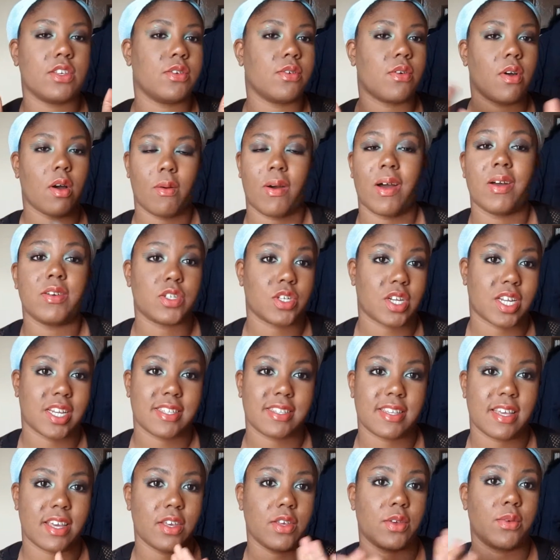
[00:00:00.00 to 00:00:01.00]
You got what I was trying
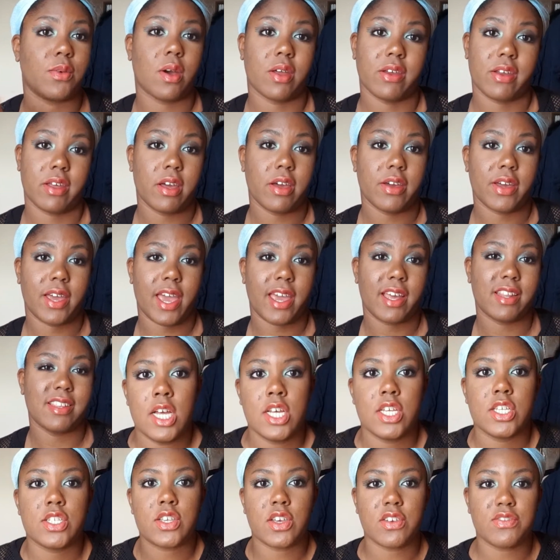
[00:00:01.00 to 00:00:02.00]
to say. You got it, okay?
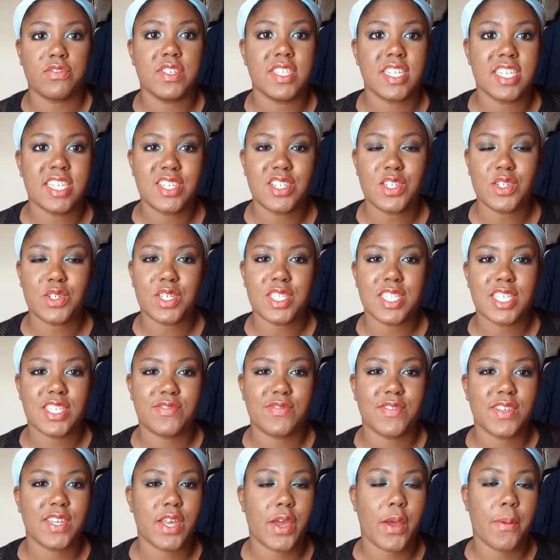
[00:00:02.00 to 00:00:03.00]
So if you did enjoy
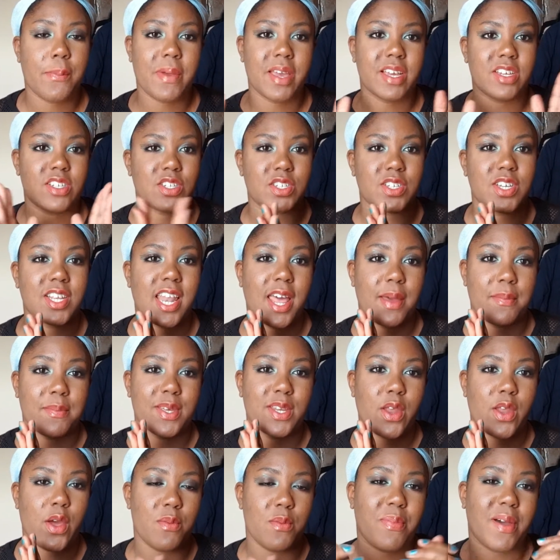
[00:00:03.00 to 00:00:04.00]
this video, make sure you let
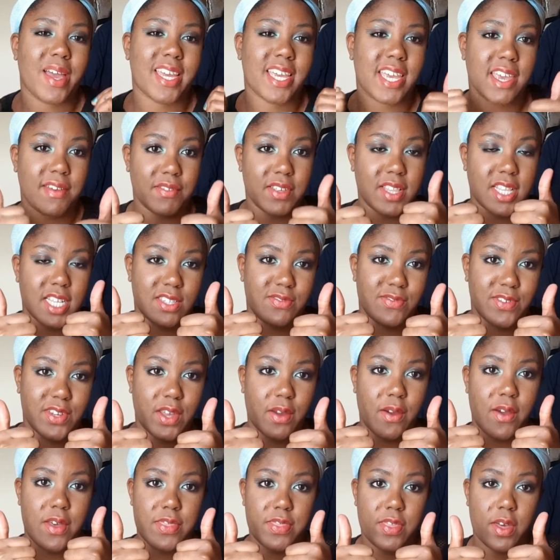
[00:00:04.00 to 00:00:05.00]
me know by giving this
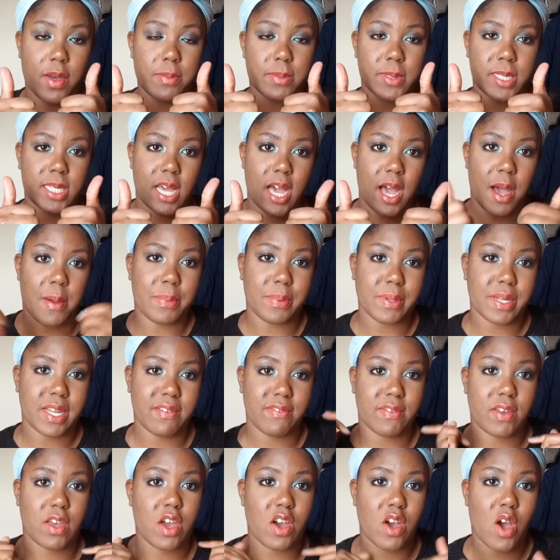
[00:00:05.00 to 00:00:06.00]
video a thumbs up,
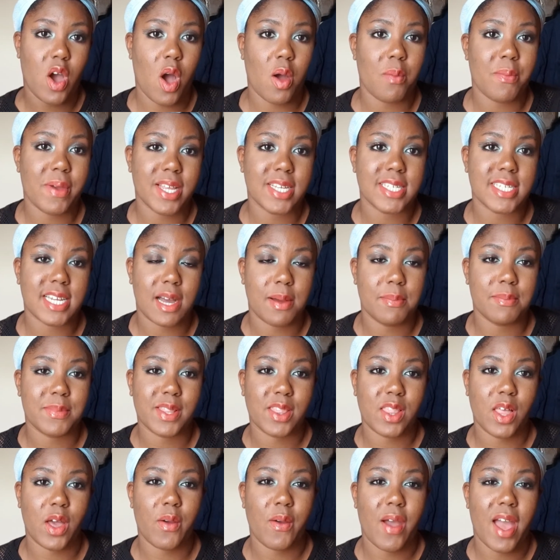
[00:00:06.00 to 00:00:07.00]
leaving a comment down
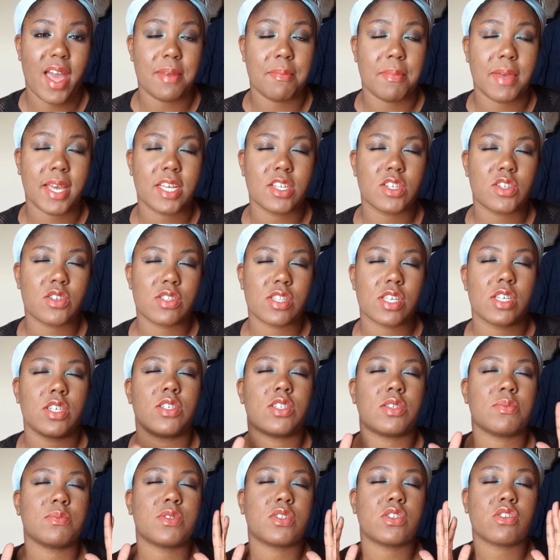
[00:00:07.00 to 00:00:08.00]
below, and making sure that
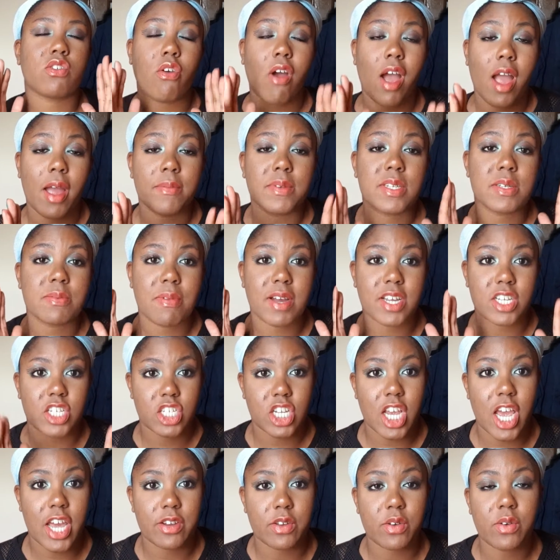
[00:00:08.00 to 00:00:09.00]
you subscribe to my
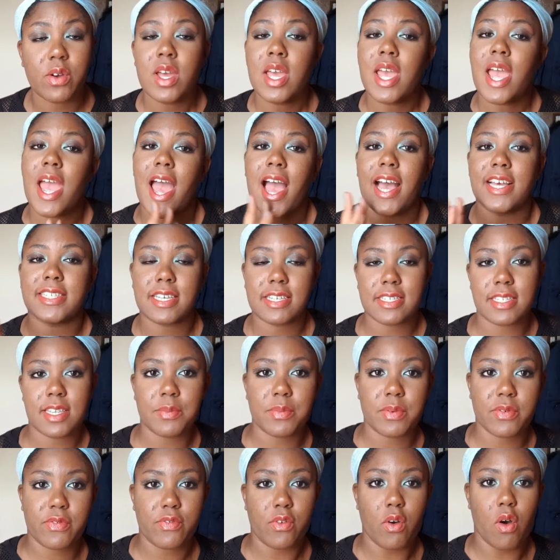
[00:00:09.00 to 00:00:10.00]
channel. As I
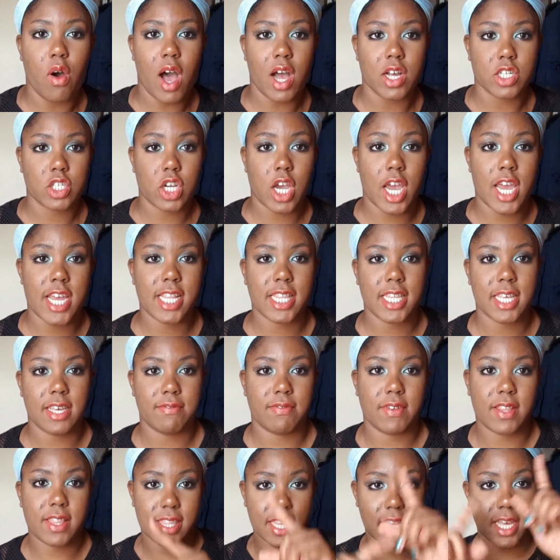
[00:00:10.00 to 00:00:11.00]
said before, I'll try and
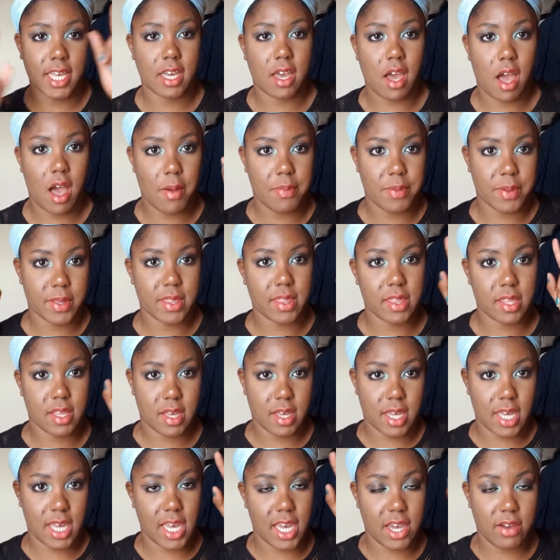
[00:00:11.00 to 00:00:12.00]
leave a link up in
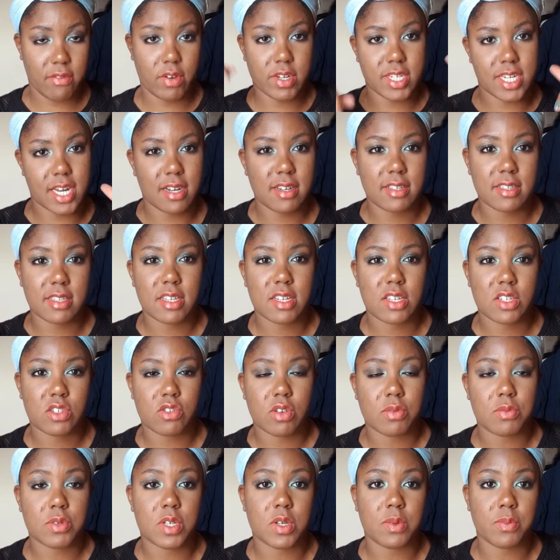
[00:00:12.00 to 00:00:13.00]
the here or down in the
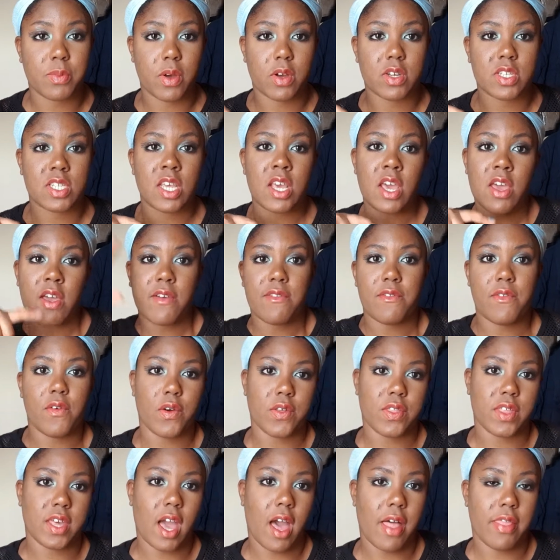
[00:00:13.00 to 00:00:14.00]
description box
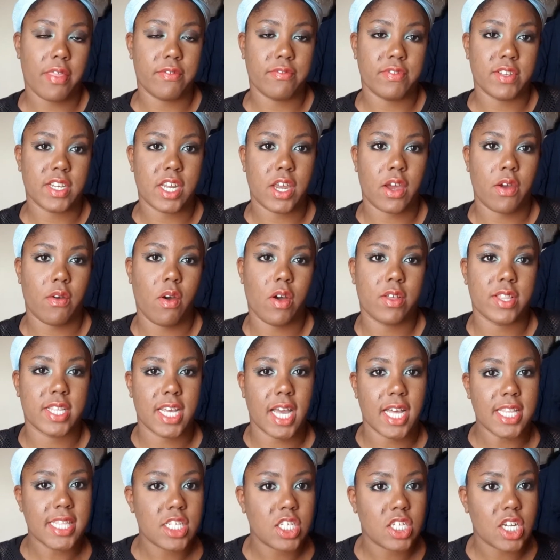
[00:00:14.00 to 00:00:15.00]
for the other video on
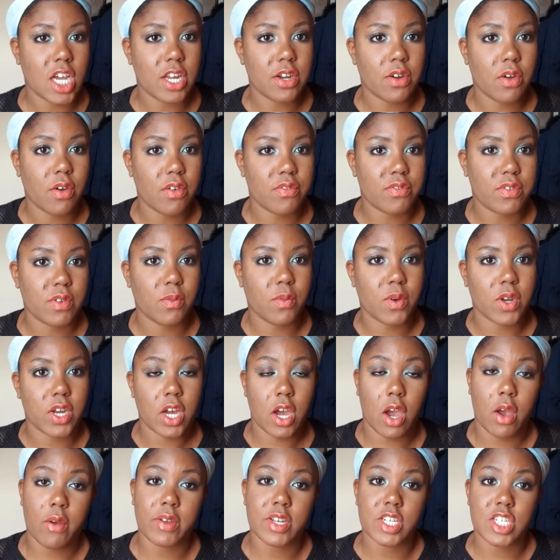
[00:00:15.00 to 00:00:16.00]
the other channel. If you
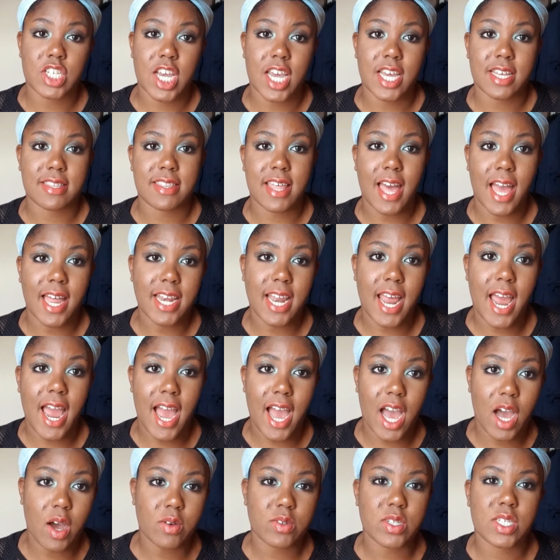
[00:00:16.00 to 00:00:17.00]
want to go and check that
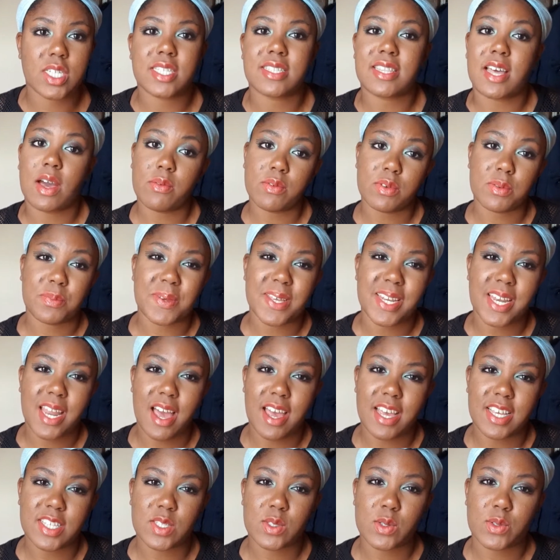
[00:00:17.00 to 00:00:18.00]
out, that would be
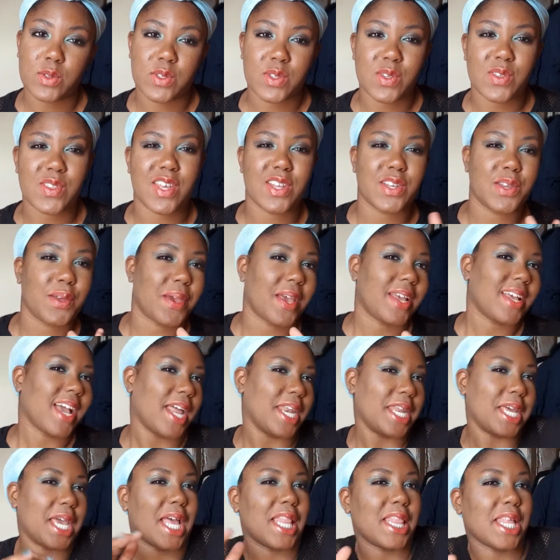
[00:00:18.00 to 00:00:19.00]
nice. Also, then you
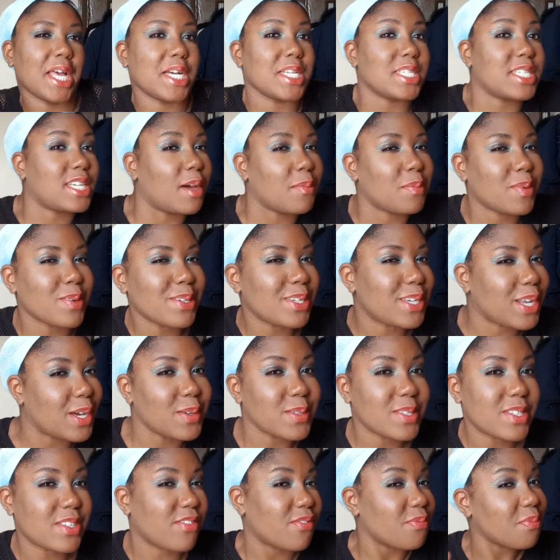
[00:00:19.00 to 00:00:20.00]
kind of get like a double
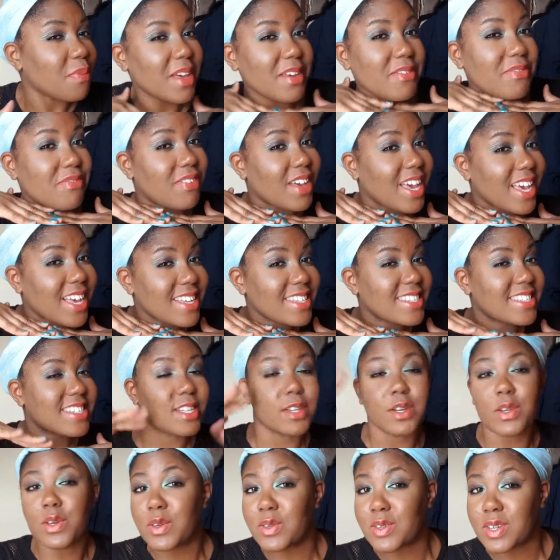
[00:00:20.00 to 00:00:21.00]
dose of my
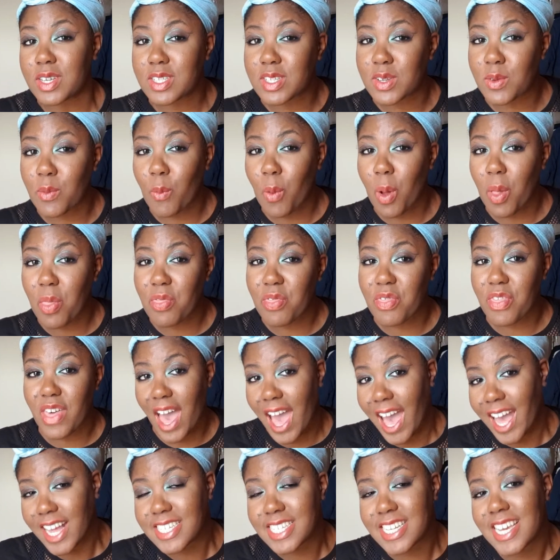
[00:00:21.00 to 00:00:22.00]
face, and who doesn't want
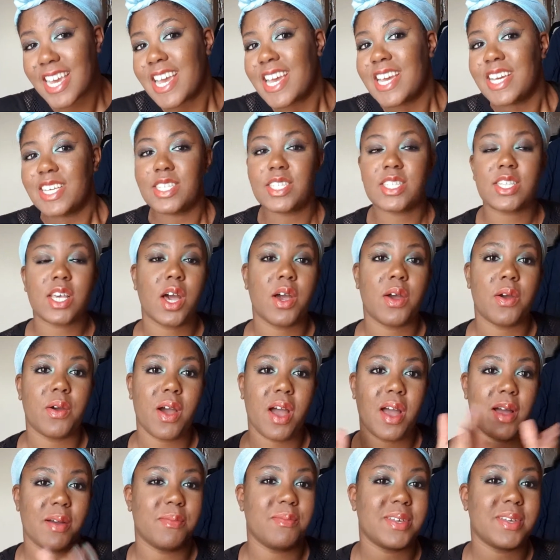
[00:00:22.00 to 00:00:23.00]
that? So
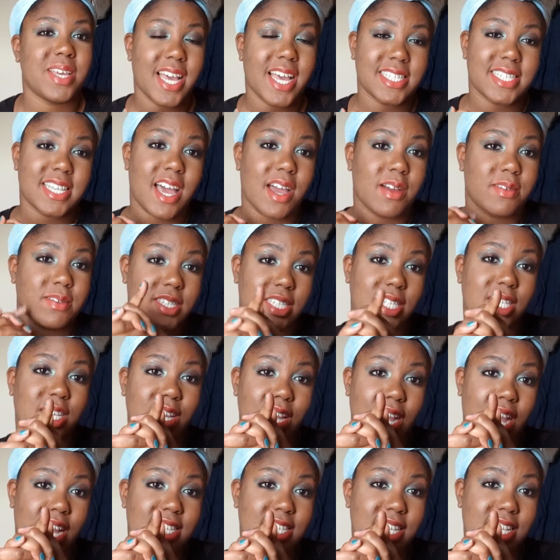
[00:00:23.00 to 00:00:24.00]
yes, I will
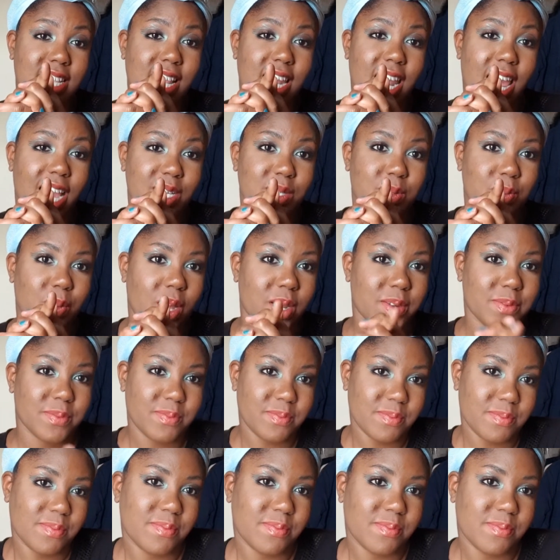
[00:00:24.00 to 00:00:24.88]
see you guys in the next one.